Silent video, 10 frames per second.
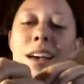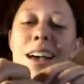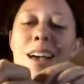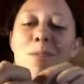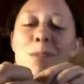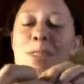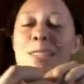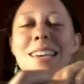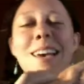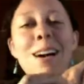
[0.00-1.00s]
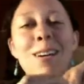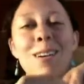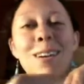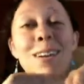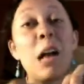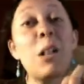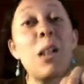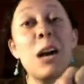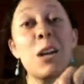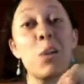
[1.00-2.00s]
And we'll see how
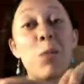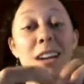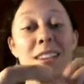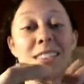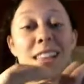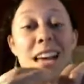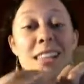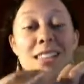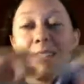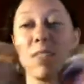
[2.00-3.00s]
long your wires last,